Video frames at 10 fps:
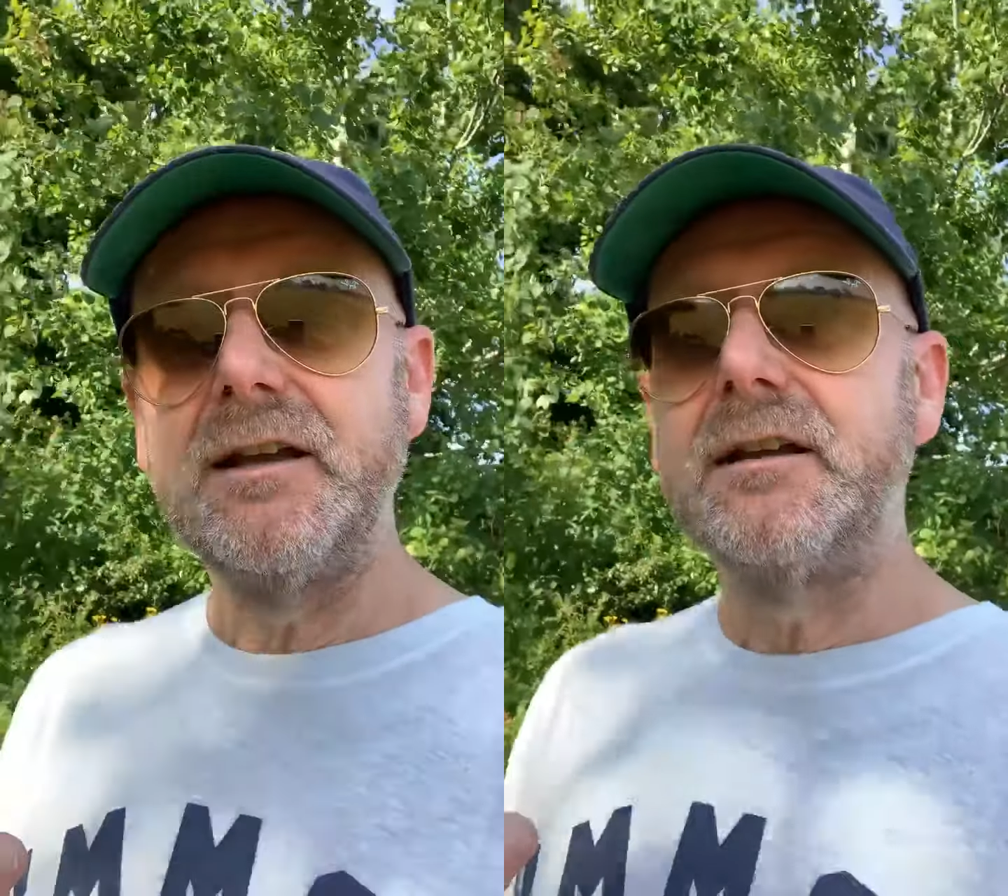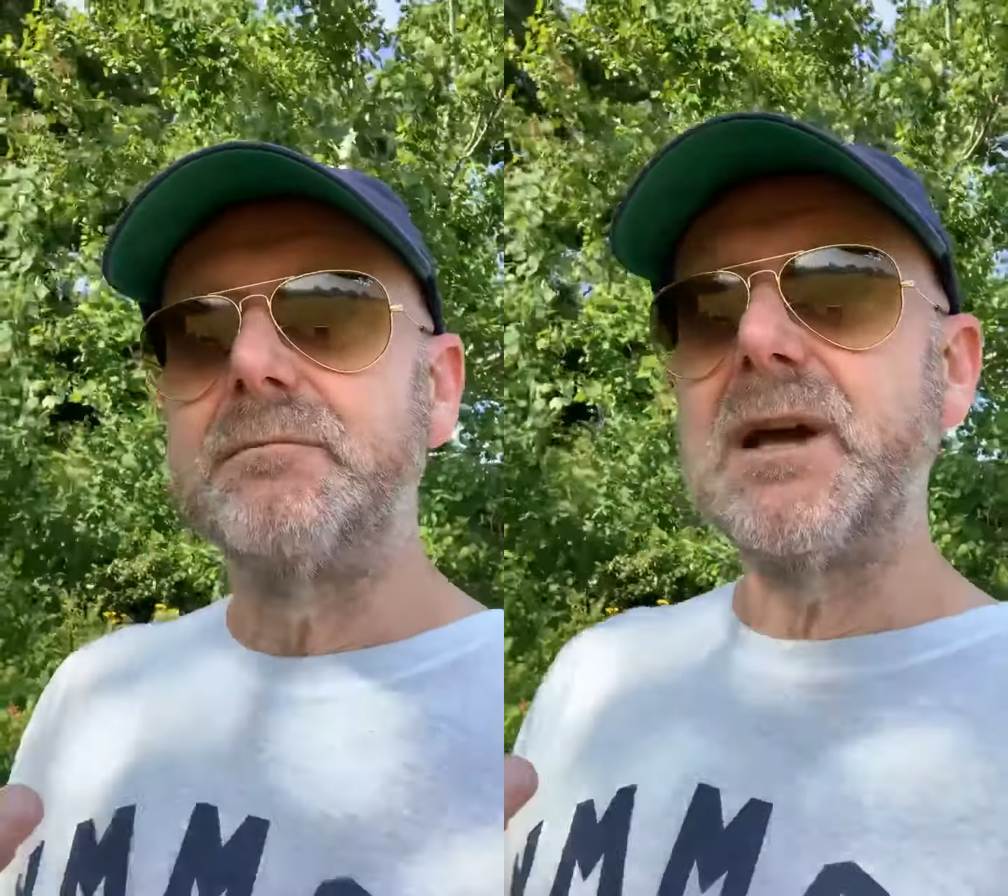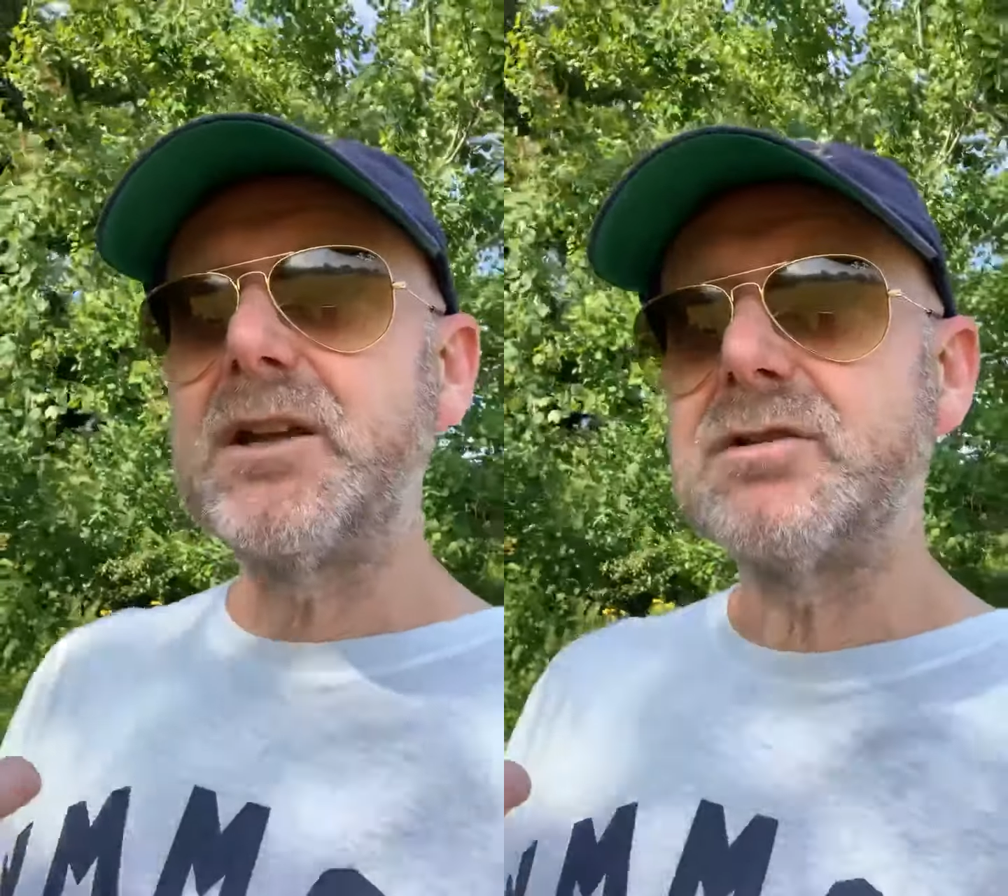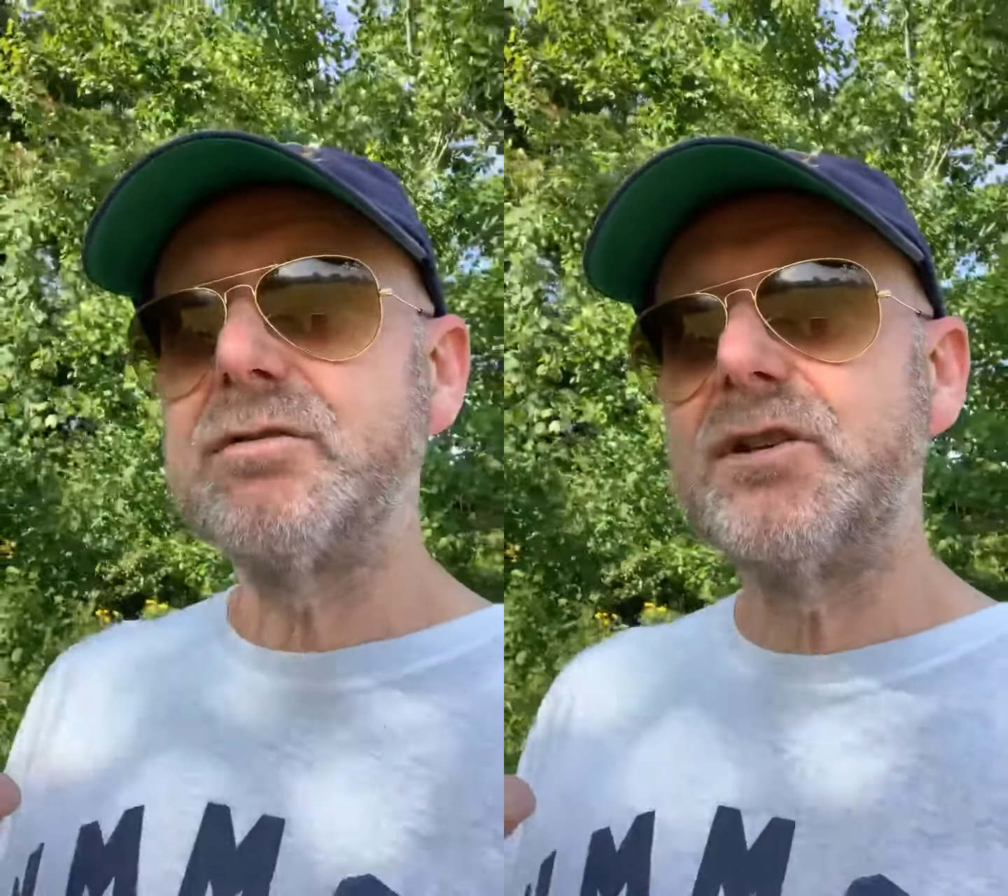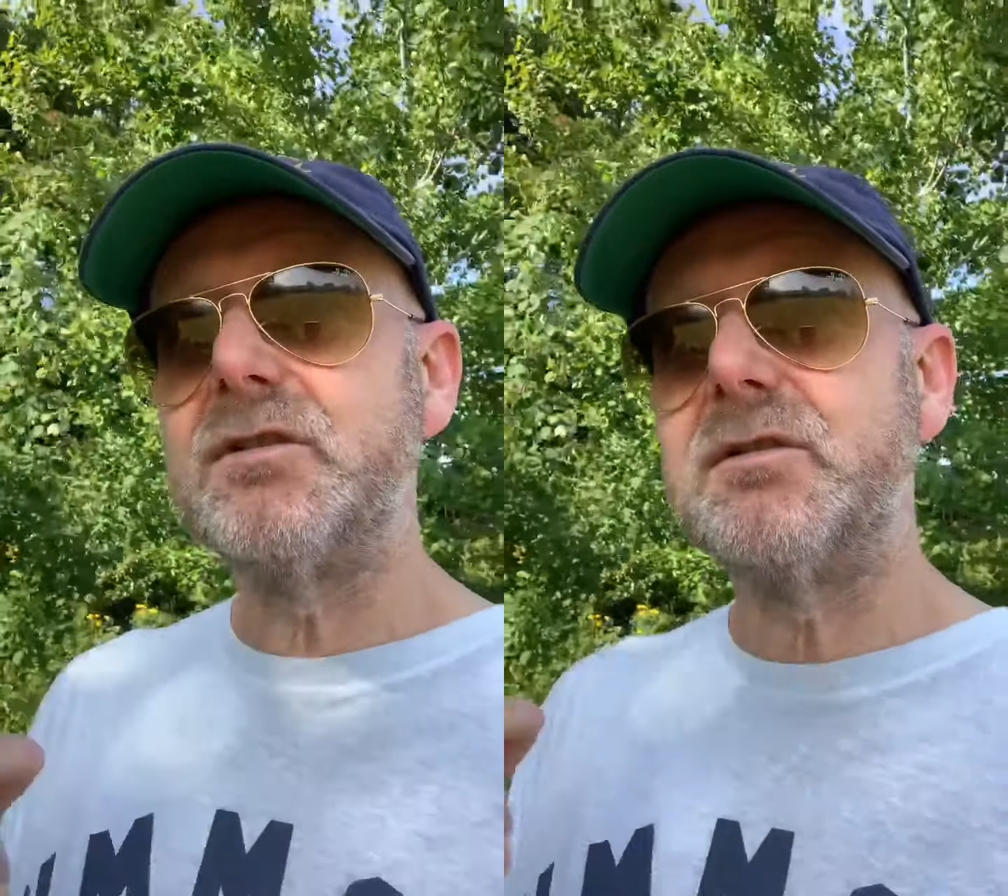Make sure
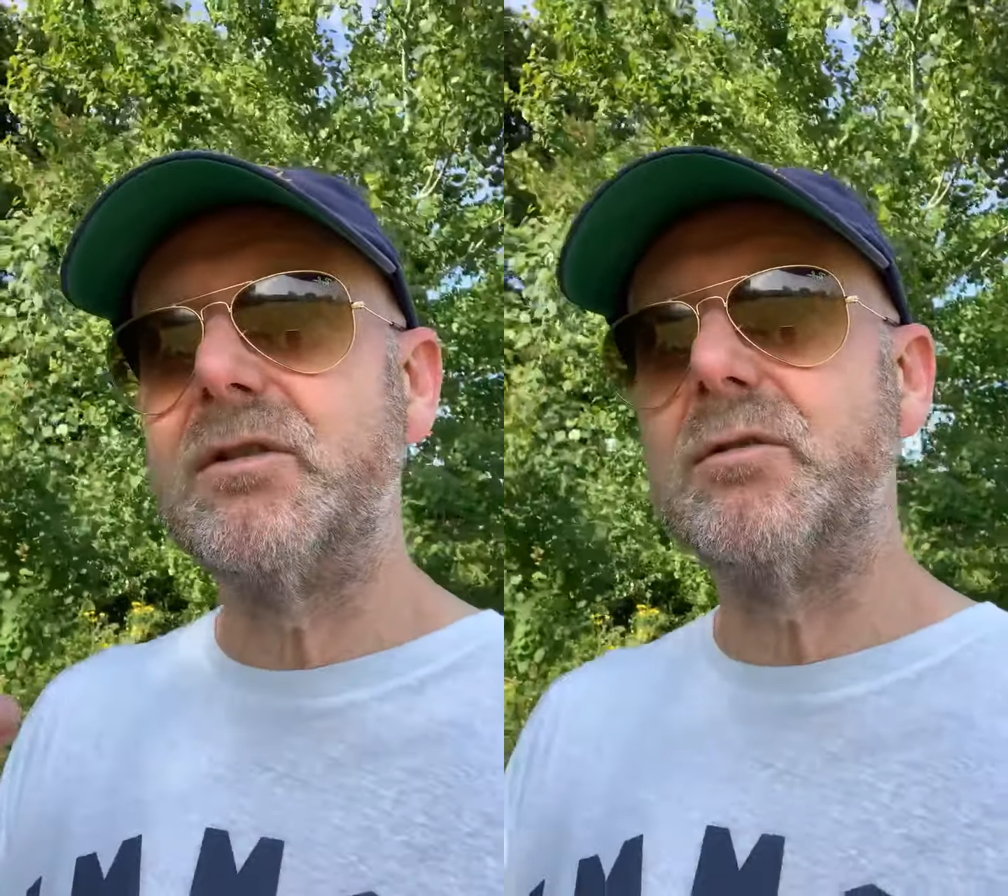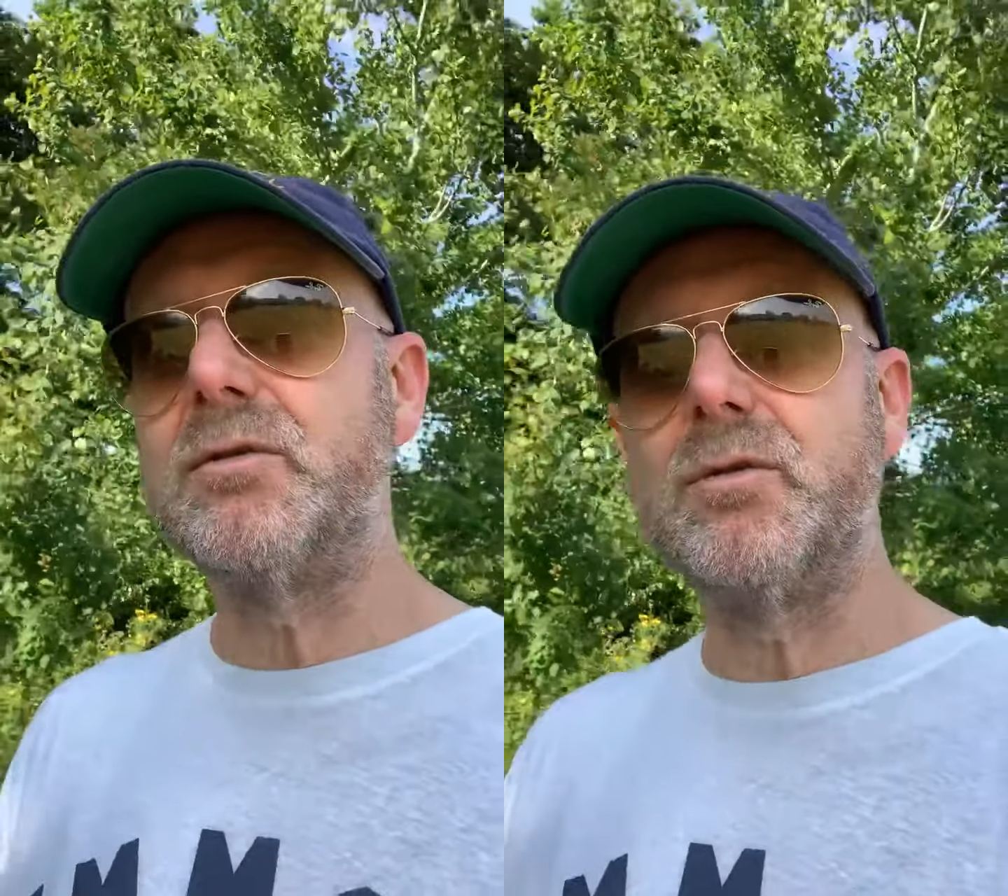you, you're,